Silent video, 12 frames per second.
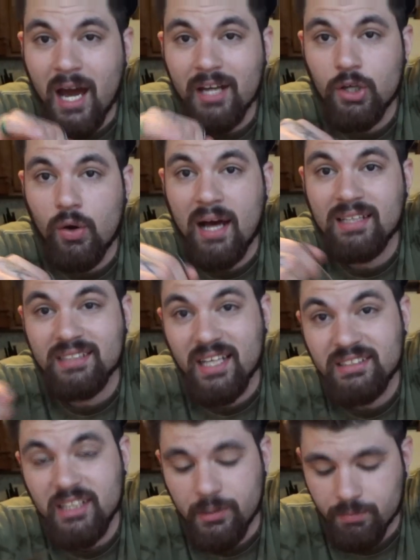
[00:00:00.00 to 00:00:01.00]
know how
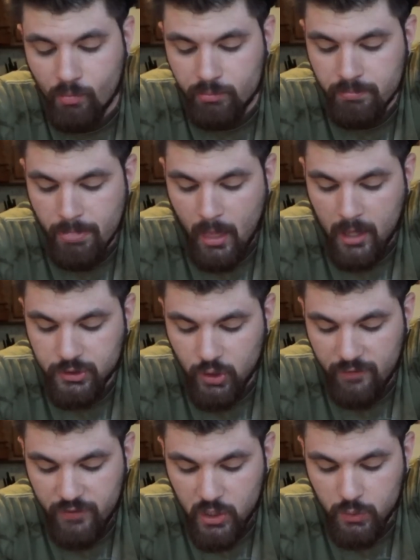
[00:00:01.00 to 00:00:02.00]
snakes eat. So
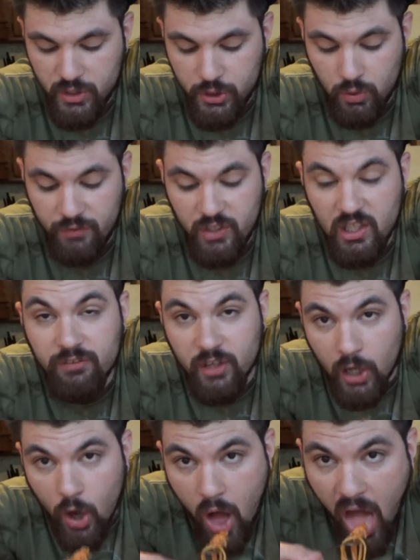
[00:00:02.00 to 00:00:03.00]
I figured we'd do a feeding
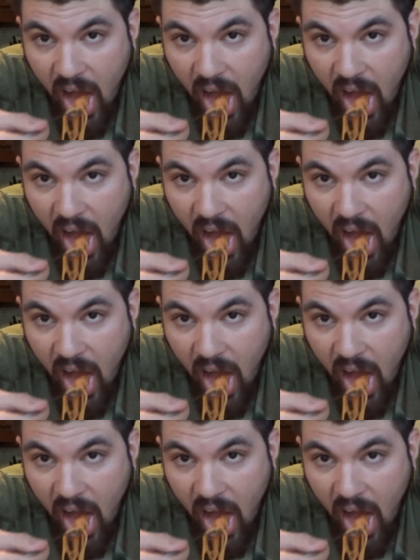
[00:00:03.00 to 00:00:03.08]
video